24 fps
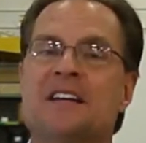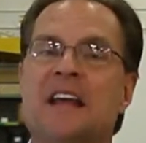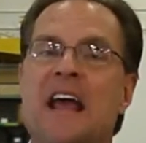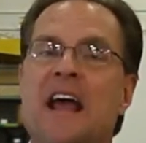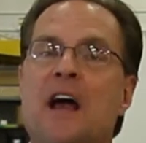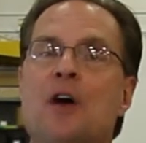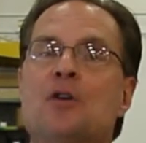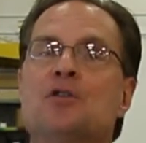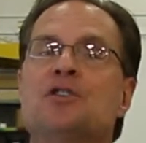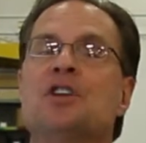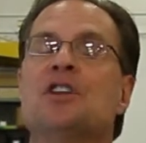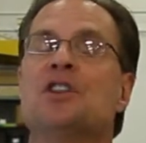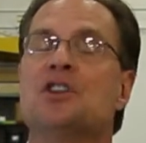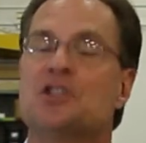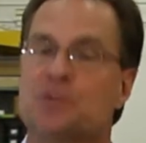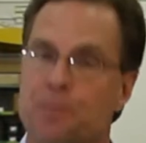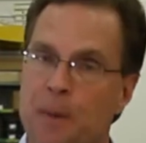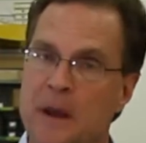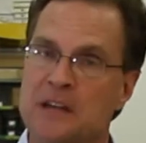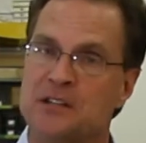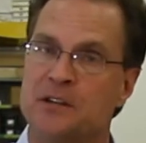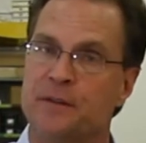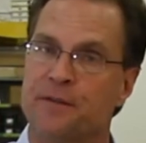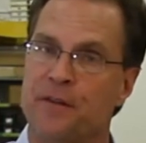down to the
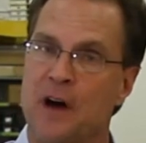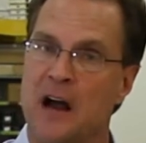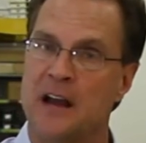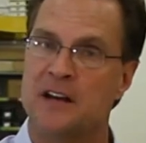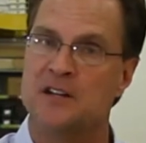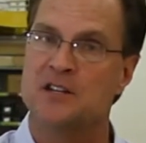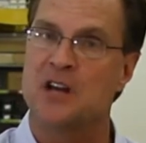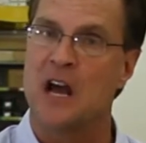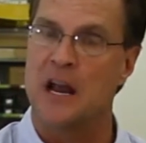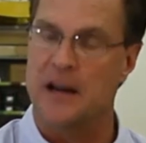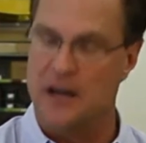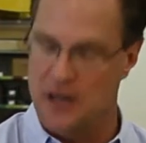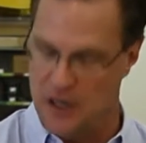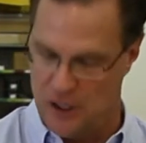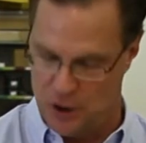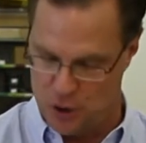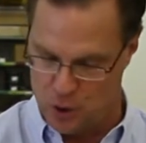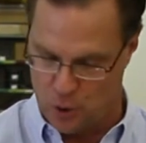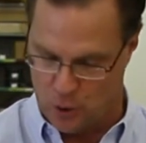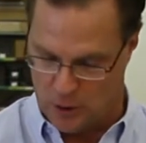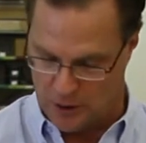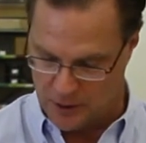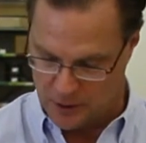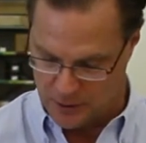specified tightening
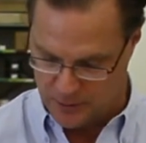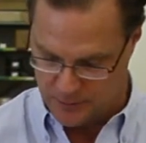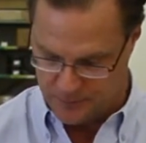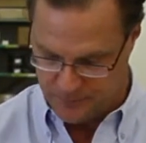torque.